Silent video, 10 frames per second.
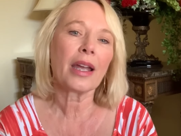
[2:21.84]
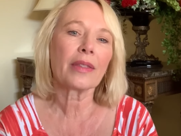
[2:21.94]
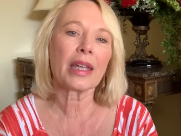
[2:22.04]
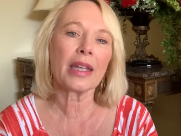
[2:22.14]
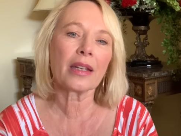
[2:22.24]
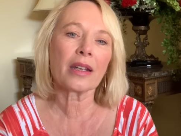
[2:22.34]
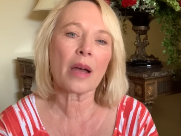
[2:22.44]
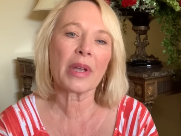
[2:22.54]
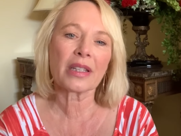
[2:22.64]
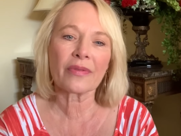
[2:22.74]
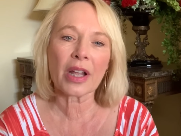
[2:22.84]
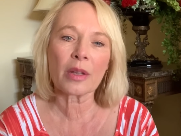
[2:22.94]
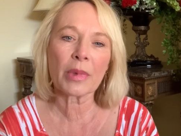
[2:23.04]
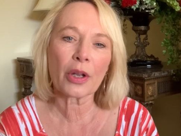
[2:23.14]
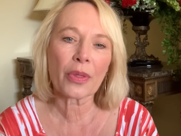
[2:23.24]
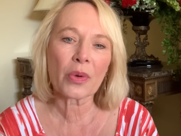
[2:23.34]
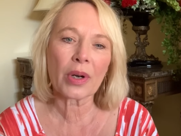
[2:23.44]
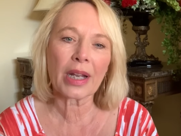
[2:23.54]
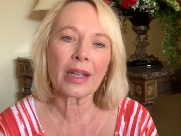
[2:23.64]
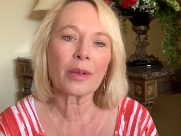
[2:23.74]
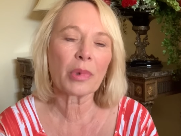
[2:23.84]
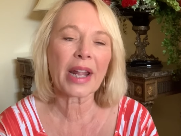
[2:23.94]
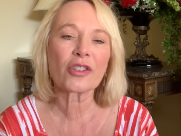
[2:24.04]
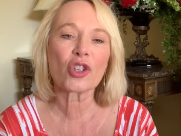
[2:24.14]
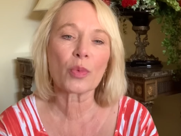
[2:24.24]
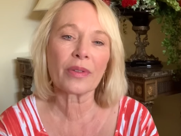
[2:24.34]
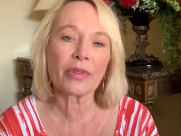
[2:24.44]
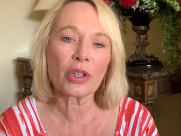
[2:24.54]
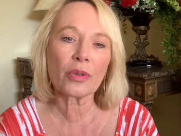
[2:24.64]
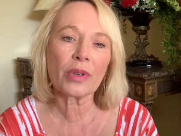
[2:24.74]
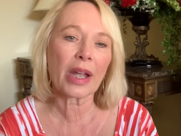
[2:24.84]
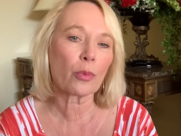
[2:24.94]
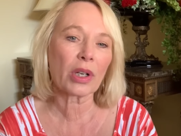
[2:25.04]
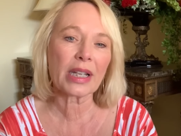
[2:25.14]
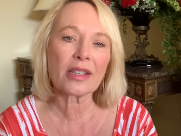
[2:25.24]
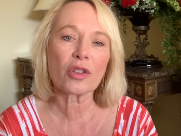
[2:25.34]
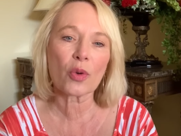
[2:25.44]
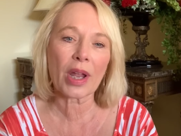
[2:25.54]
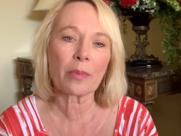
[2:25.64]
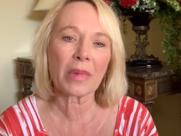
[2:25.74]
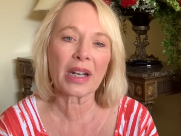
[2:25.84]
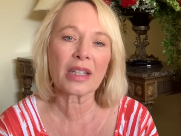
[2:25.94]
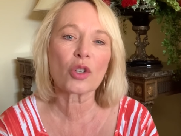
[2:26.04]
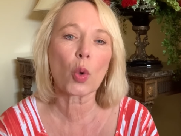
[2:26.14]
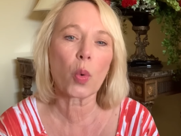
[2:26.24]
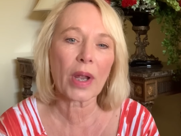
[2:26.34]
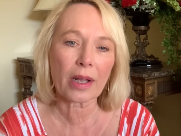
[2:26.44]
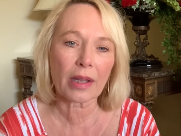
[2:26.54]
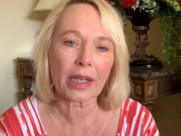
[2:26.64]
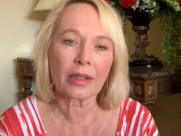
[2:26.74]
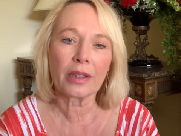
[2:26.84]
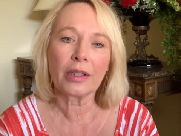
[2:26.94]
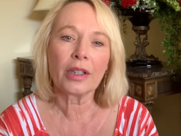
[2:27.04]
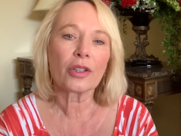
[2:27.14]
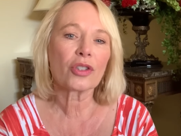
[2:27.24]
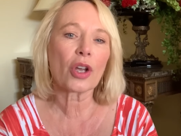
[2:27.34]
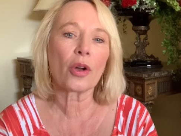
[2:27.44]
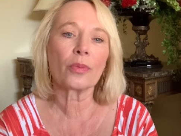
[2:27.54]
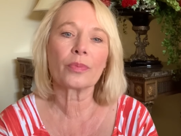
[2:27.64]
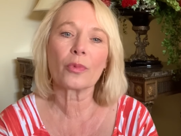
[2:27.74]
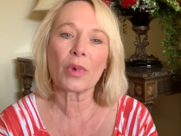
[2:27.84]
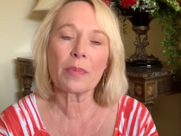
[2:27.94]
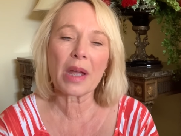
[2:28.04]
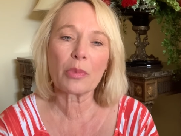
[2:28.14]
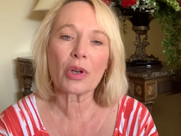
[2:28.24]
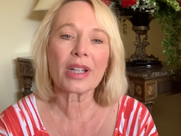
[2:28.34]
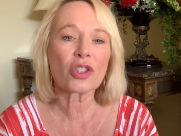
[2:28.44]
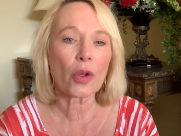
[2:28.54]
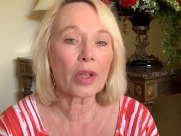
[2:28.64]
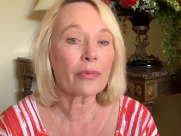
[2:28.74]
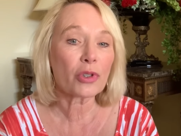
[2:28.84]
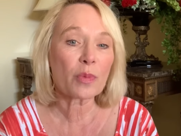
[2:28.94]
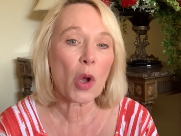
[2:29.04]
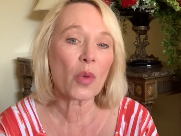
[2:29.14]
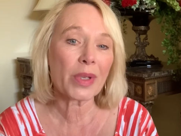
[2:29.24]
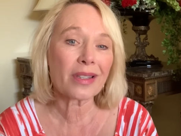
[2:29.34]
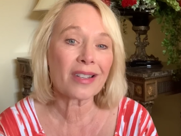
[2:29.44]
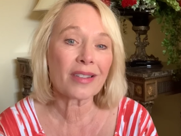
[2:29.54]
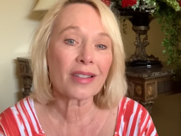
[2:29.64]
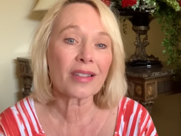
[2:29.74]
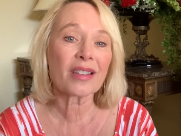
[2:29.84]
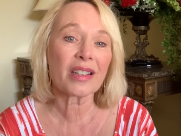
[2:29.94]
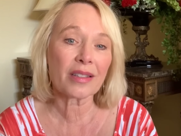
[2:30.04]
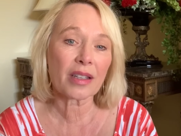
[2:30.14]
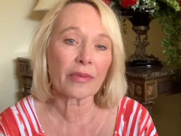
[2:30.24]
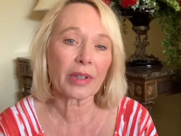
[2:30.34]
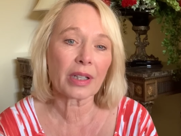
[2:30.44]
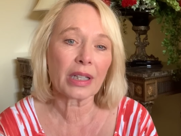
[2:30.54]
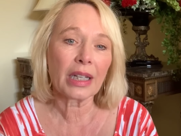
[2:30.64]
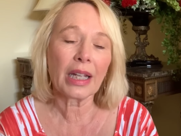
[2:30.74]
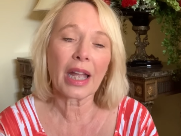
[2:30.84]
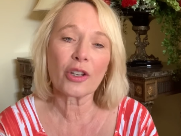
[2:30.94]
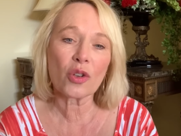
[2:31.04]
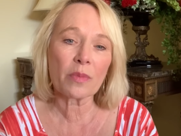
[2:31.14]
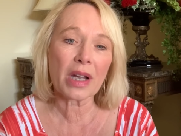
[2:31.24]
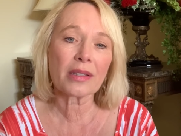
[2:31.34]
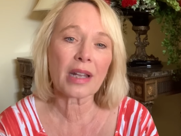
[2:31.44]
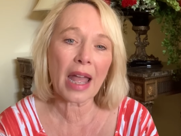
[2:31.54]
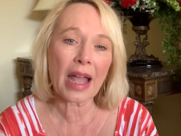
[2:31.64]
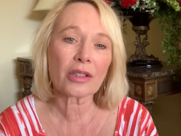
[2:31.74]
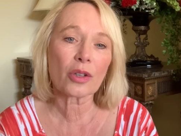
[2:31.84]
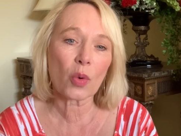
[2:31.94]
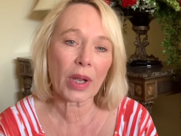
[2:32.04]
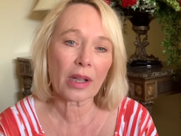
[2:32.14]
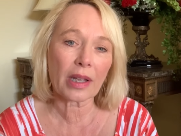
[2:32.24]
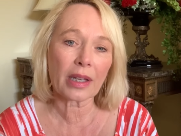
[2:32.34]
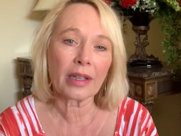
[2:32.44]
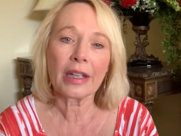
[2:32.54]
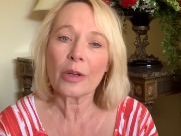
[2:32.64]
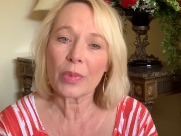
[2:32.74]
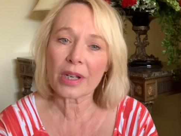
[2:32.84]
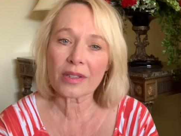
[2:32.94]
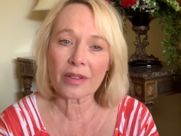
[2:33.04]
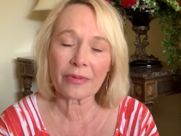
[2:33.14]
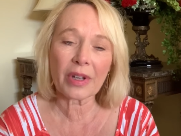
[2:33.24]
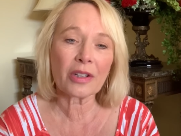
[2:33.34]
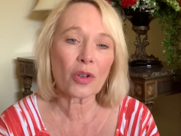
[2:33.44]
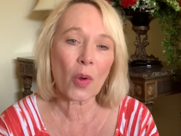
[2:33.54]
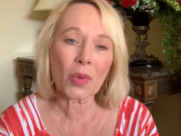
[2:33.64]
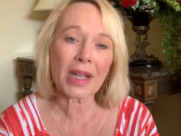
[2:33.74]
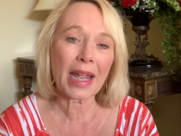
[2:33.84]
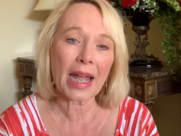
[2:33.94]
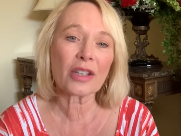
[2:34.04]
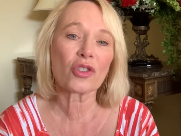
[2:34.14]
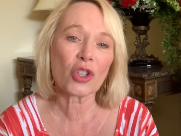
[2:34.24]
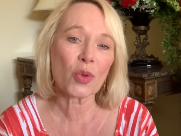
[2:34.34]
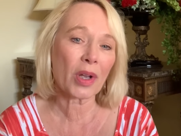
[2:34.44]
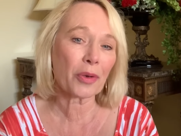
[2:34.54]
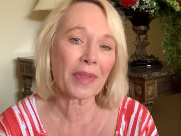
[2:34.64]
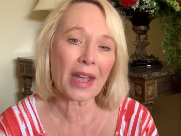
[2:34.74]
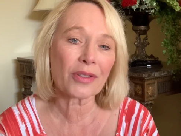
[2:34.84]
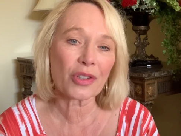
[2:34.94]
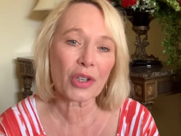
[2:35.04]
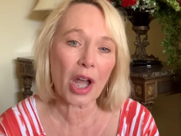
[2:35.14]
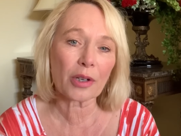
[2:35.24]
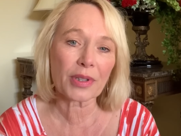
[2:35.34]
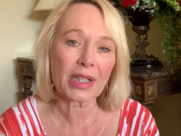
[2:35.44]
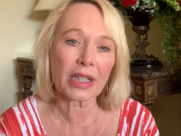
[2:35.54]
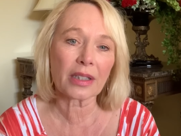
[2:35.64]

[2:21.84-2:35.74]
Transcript: The Economic Development Authority plans to review and release the grant monies quickly. So remember, it's only for small businesses in Suffolk, and you must act quickly because the fund only has $200,000 in it.